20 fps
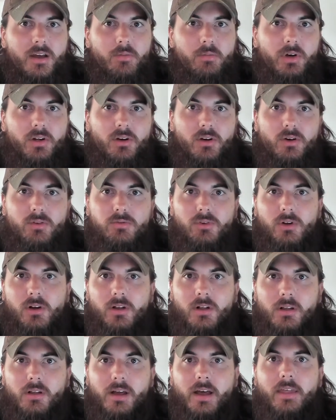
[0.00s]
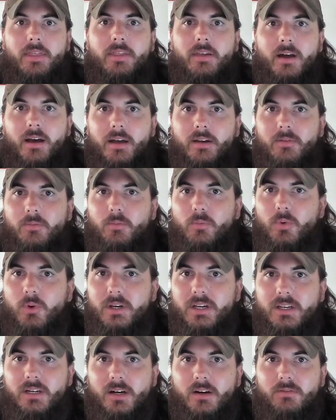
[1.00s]
but overall I thought
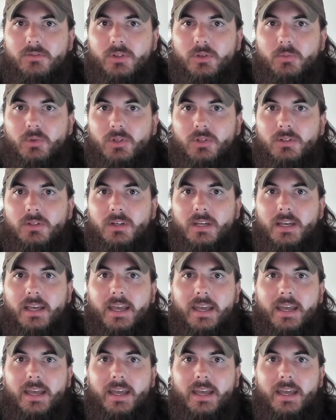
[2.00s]
pretty comfortable